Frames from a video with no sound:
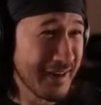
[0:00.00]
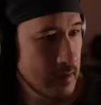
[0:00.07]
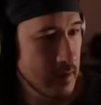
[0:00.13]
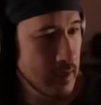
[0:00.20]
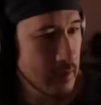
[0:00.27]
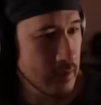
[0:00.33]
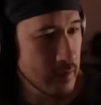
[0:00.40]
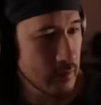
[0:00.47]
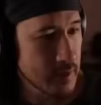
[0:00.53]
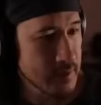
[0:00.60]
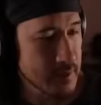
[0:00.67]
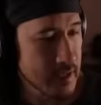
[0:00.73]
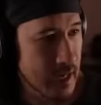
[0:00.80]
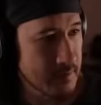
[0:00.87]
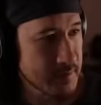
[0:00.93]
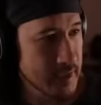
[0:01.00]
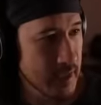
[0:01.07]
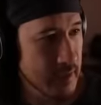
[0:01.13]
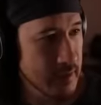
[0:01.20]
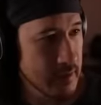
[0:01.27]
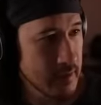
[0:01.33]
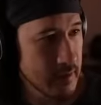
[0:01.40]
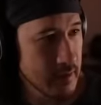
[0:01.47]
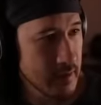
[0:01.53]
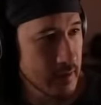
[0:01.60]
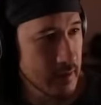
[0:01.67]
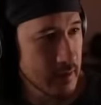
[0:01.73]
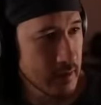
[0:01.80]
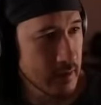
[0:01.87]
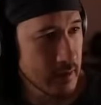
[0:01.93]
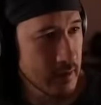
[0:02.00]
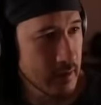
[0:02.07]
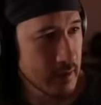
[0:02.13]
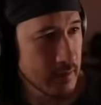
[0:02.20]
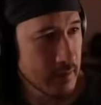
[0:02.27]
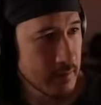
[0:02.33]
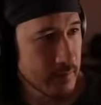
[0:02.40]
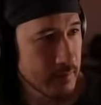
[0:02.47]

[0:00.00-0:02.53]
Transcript: Here, you want stop sign? God, red dot.